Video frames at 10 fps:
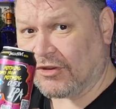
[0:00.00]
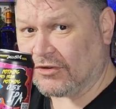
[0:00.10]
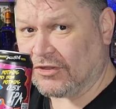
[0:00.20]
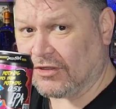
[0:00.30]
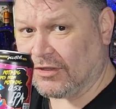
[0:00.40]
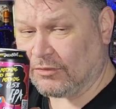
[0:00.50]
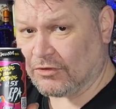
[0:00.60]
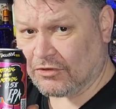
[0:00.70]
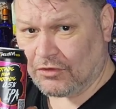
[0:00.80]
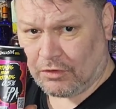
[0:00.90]
telling you it
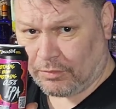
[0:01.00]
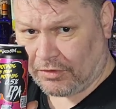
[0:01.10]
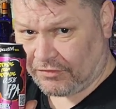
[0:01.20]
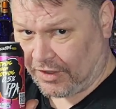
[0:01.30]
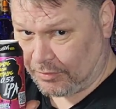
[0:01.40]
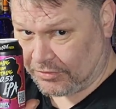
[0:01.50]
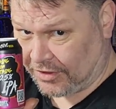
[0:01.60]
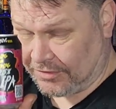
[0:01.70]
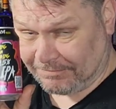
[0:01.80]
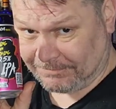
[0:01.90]
was a
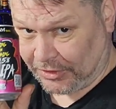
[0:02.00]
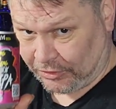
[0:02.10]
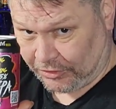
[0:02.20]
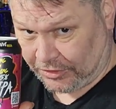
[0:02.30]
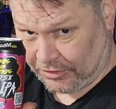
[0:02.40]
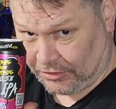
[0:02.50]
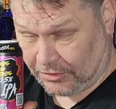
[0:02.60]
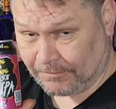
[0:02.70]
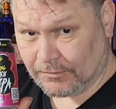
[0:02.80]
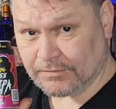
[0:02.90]
0.5%. I don't think you'd
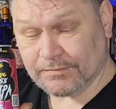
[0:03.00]
know.